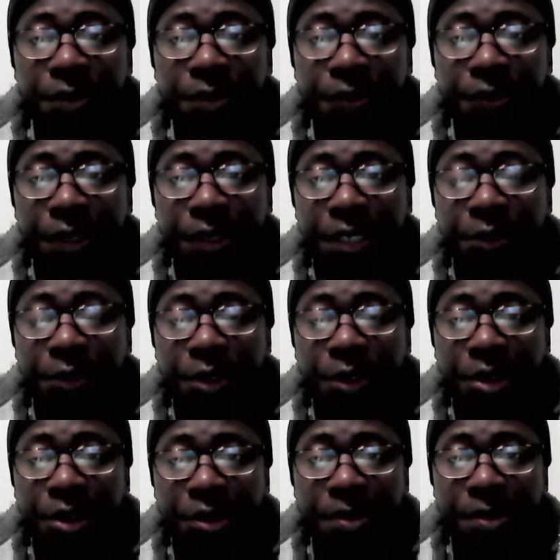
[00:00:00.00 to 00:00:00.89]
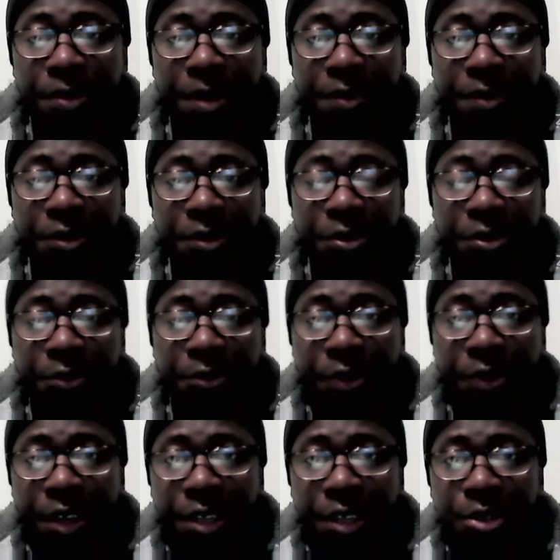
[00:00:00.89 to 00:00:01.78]
They give you 3 months
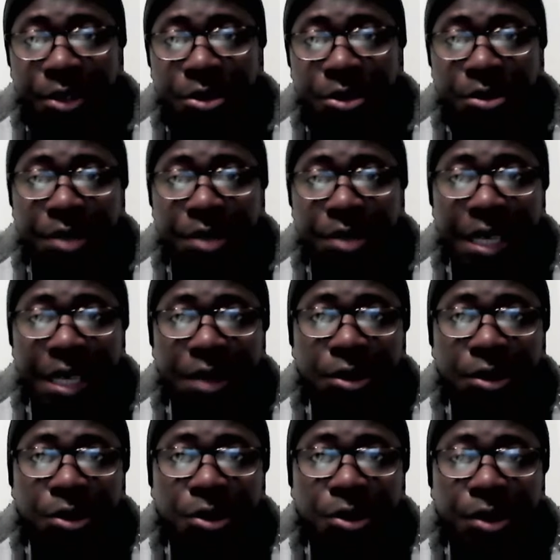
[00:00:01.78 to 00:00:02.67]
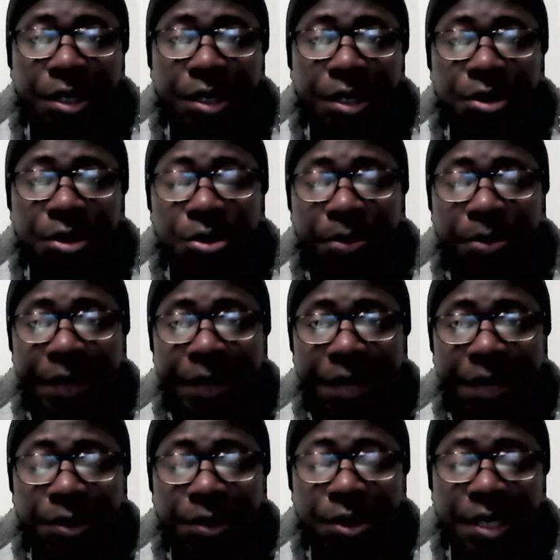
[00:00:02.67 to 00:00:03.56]
free to download and to
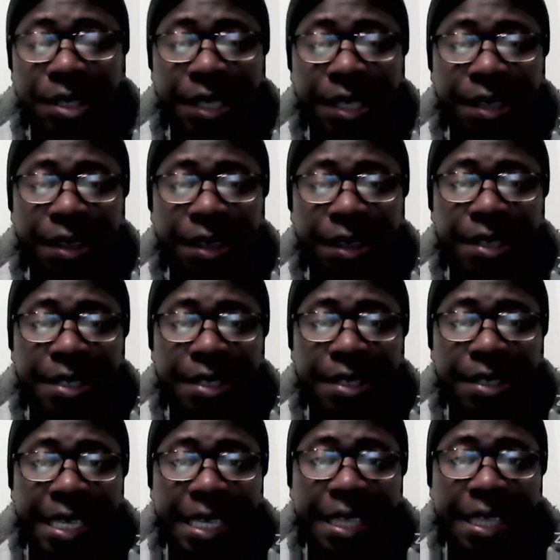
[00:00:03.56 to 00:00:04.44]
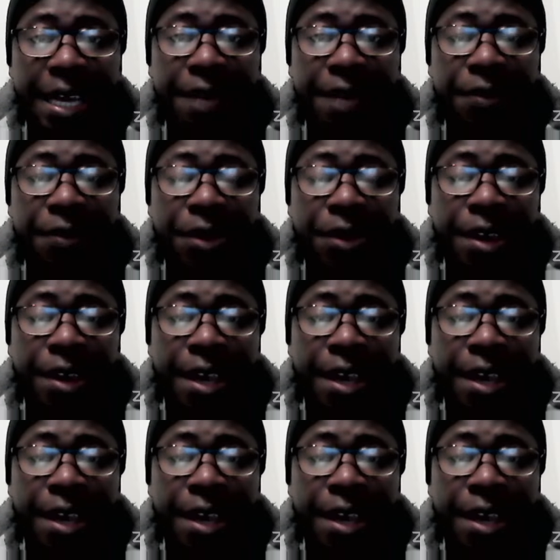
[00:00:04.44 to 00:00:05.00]
play music and things like that.